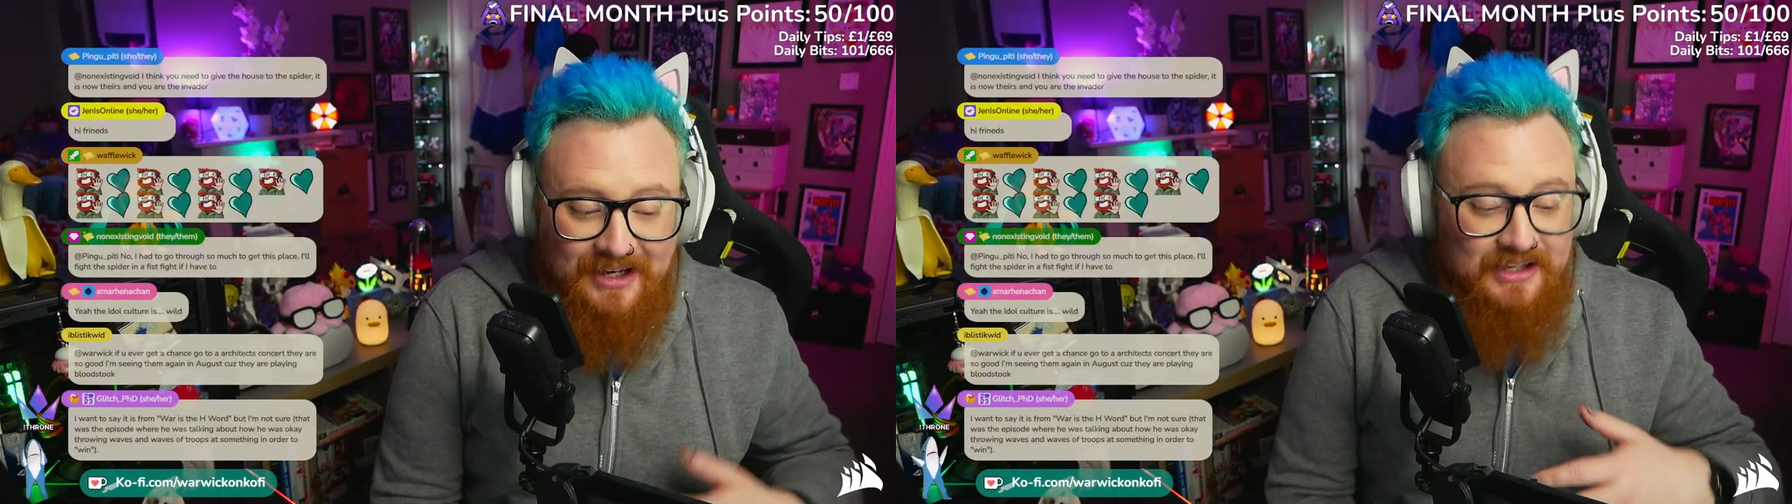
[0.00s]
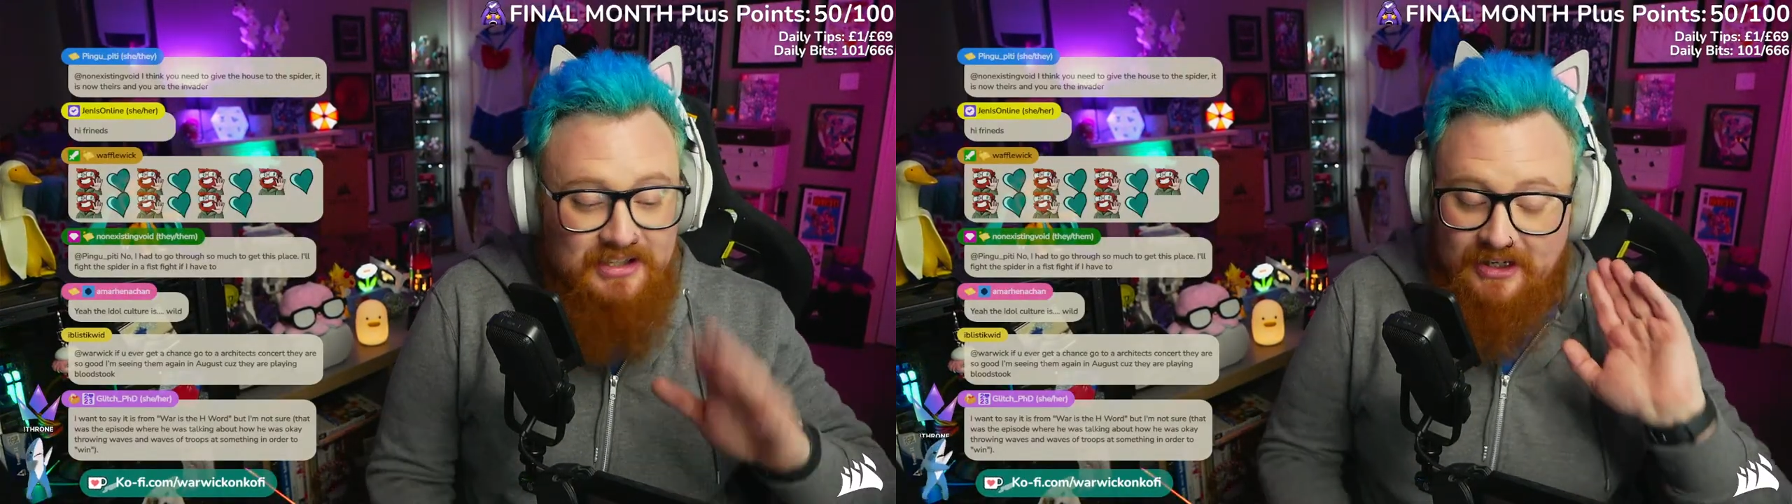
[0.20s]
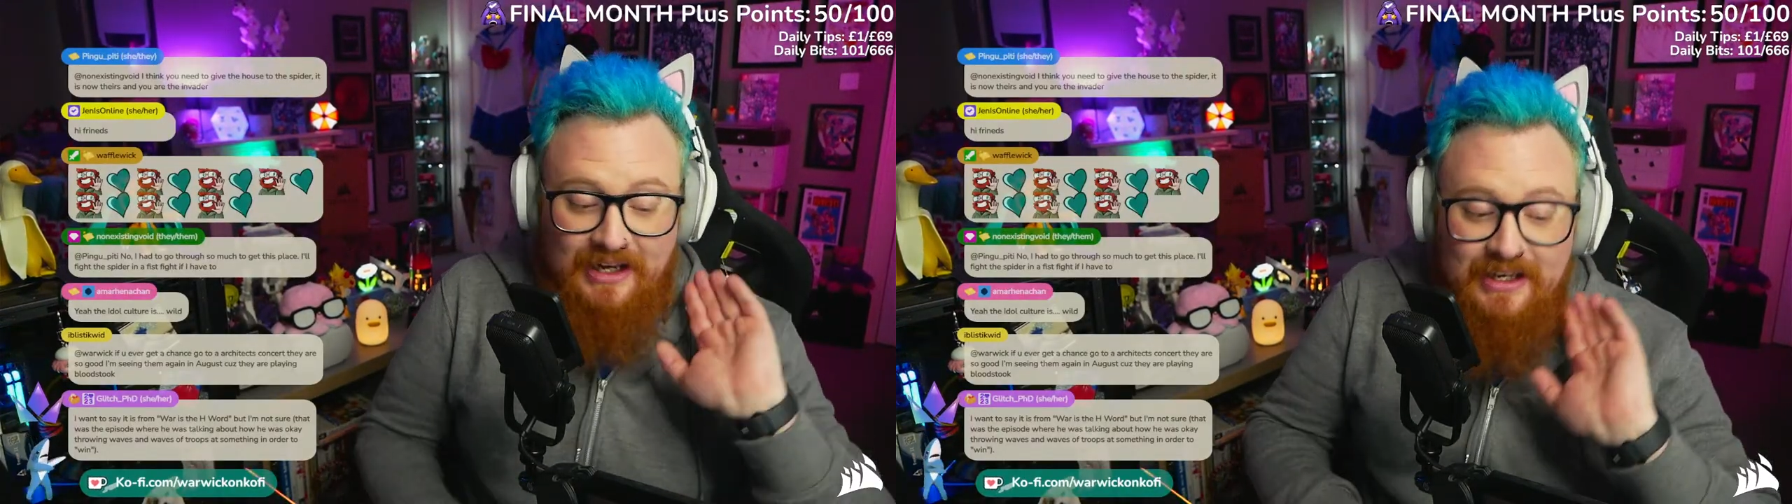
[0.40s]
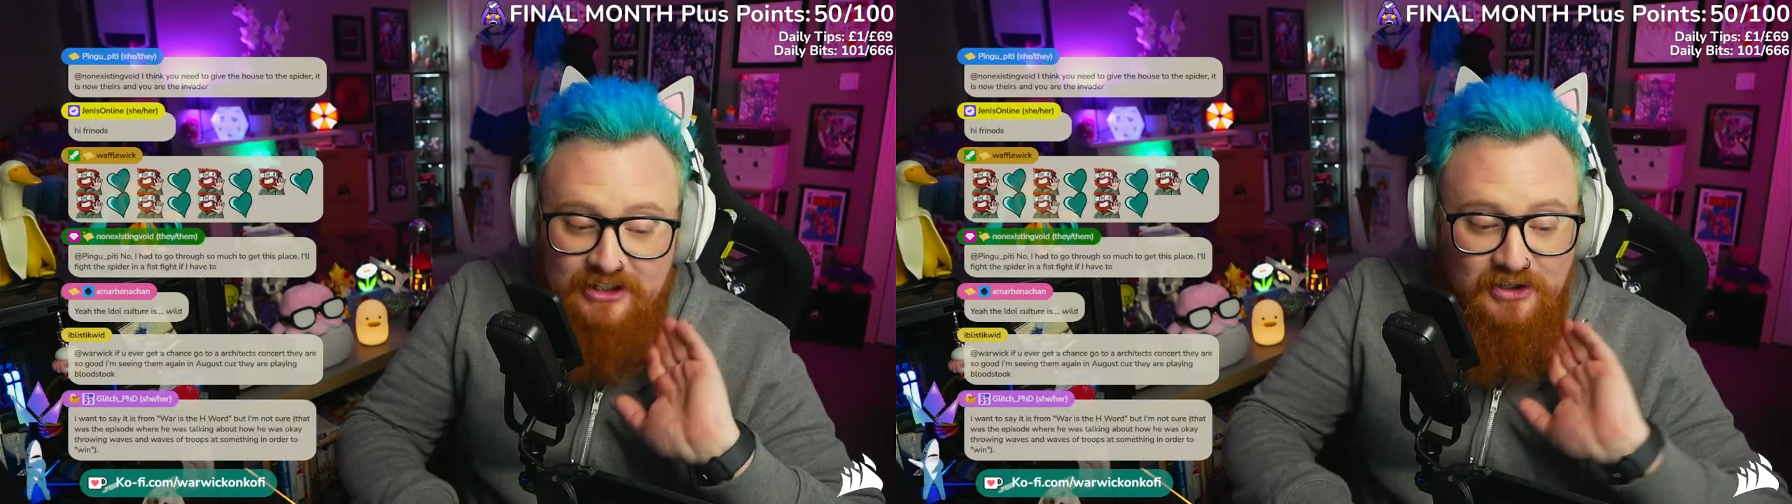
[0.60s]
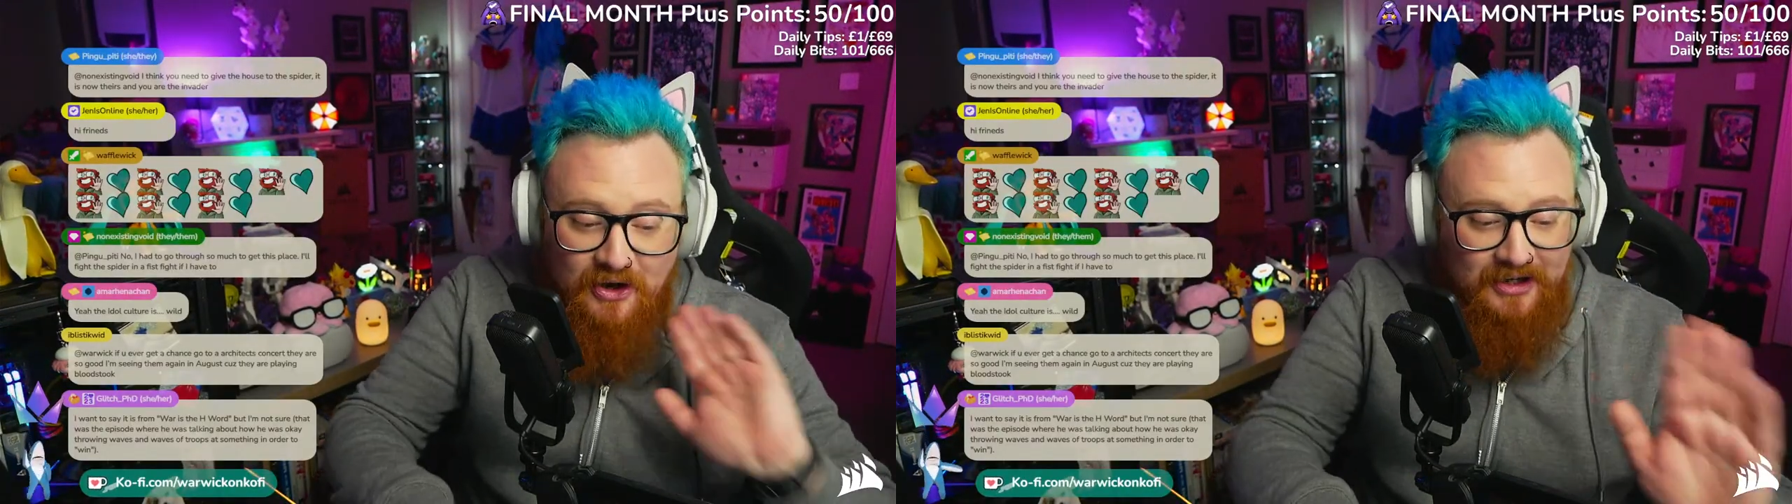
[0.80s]
okay, so clearly
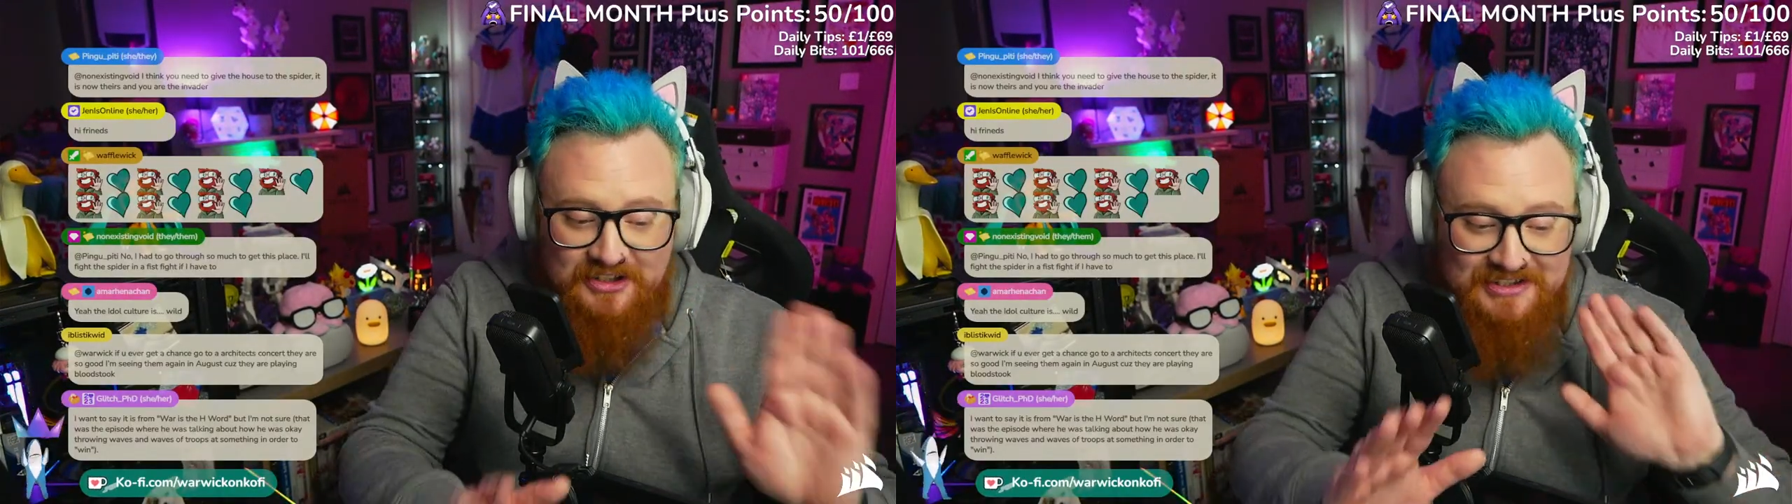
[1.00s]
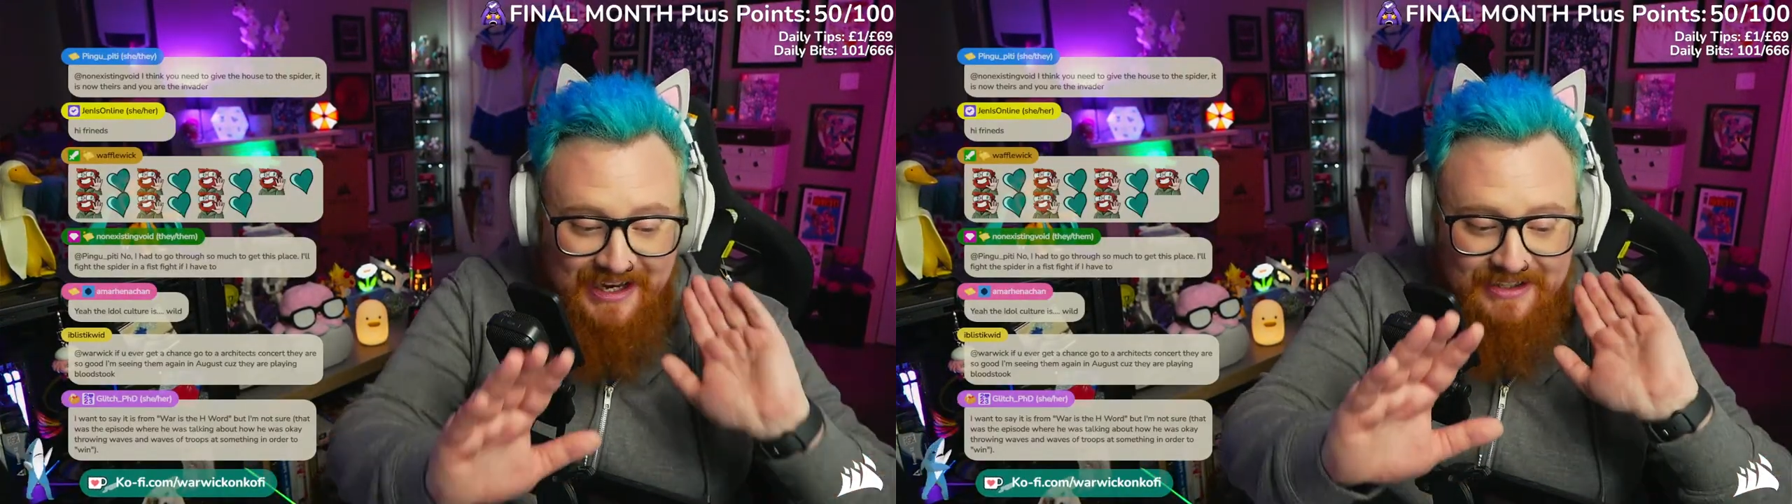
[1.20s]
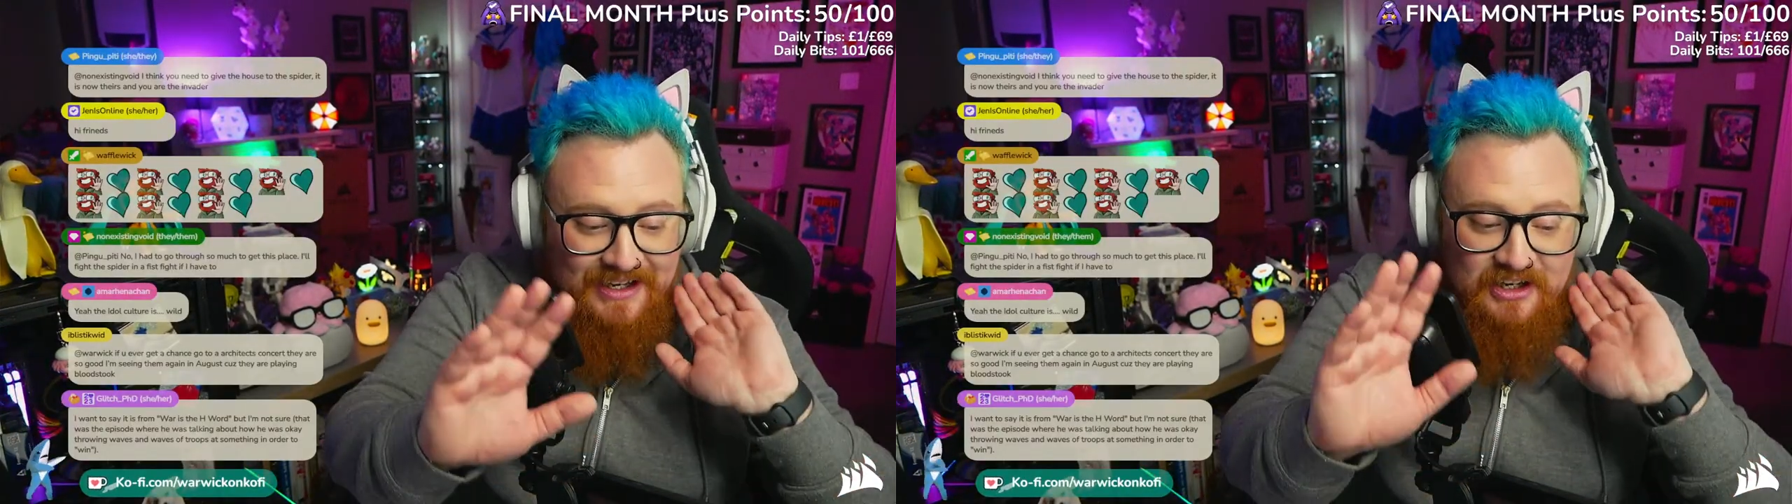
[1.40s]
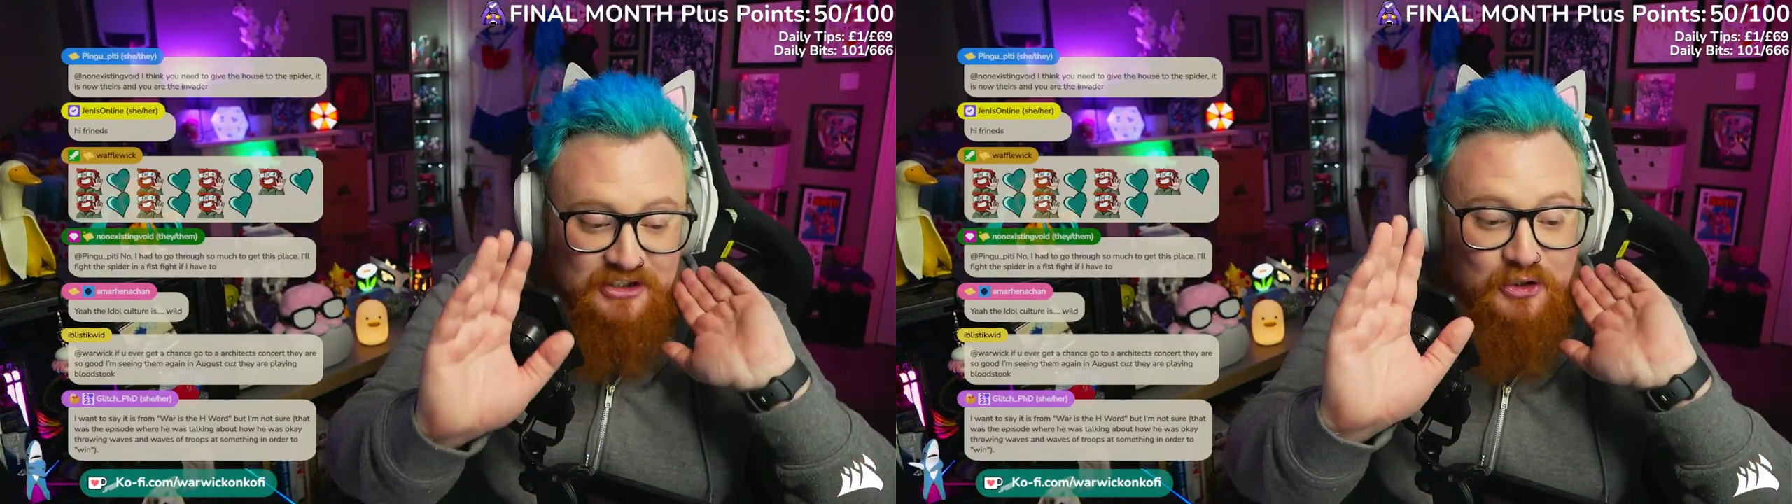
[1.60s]
you lot are just saying.